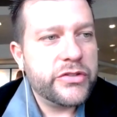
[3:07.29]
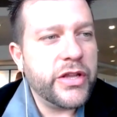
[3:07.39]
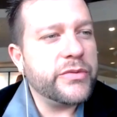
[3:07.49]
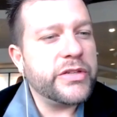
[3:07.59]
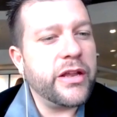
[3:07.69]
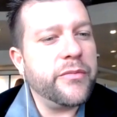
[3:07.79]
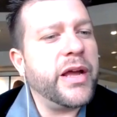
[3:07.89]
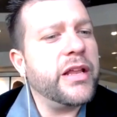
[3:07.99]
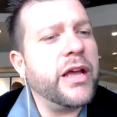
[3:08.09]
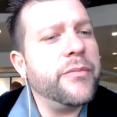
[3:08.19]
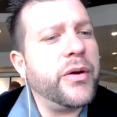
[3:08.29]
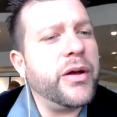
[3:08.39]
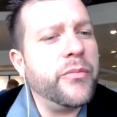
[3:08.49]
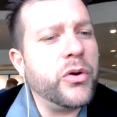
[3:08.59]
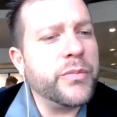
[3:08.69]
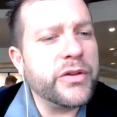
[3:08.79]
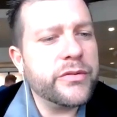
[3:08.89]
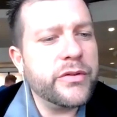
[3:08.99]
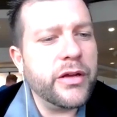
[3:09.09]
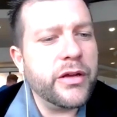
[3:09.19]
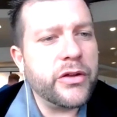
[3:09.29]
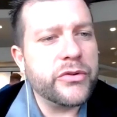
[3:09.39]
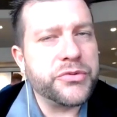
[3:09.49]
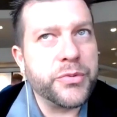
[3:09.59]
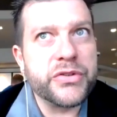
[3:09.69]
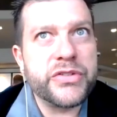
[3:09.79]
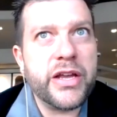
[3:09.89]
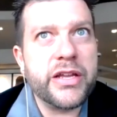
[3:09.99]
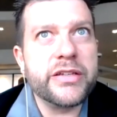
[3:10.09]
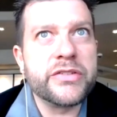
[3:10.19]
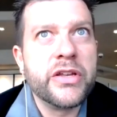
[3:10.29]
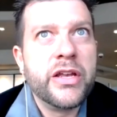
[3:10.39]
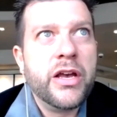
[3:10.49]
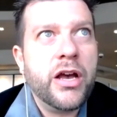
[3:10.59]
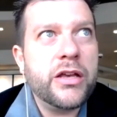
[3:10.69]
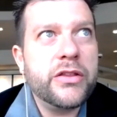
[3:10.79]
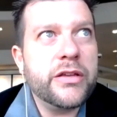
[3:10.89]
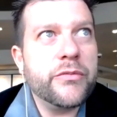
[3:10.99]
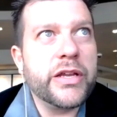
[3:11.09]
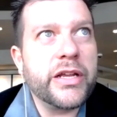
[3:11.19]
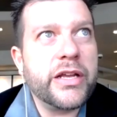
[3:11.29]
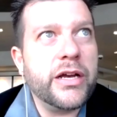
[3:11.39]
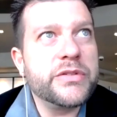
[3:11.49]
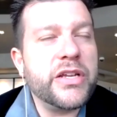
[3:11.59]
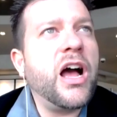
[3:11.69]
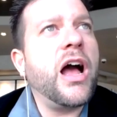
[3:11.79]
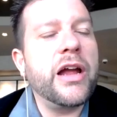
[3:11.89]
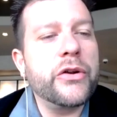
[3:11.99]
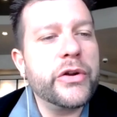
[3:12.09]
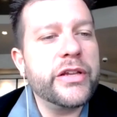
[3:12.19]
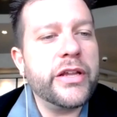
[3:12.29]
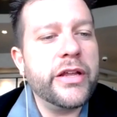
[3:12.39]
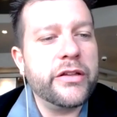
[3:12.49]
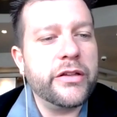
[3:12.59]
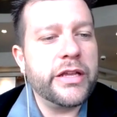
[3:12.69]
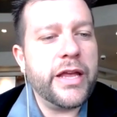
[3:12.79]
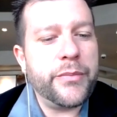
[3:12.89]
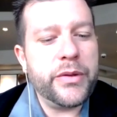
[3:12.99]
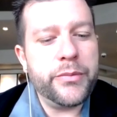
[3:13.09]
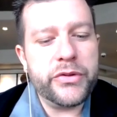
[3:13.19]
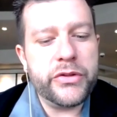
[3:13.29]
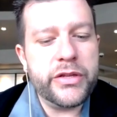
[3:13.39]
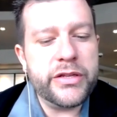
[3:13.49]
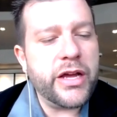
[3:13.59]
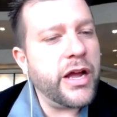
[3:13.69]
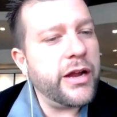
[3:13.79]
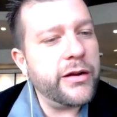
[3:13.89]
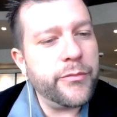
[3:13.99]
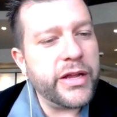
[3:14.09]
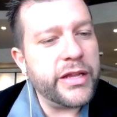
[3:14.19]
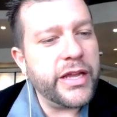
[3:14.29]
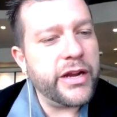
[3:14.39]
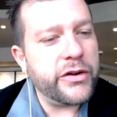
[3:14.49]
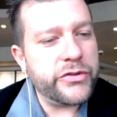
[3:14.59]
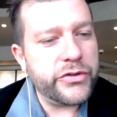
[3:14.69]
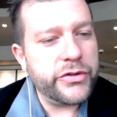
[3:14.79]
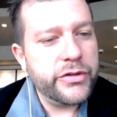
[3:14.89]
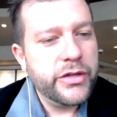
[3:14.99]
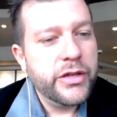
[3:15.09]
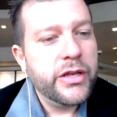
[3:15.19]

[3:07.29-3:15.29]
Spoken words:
So that was kind of my light bulb moment, Coach Burnside, is I think when it comes to hiring and looking at people, you need to hire by character